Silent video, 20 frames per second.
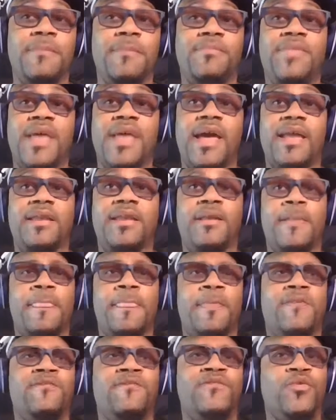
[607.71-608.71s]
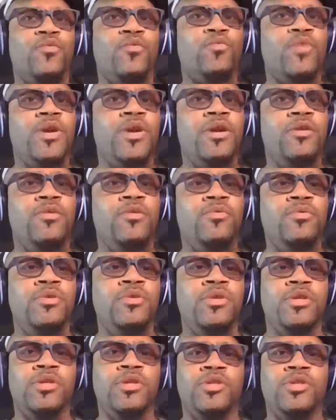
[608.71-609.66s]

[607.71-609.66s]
that for real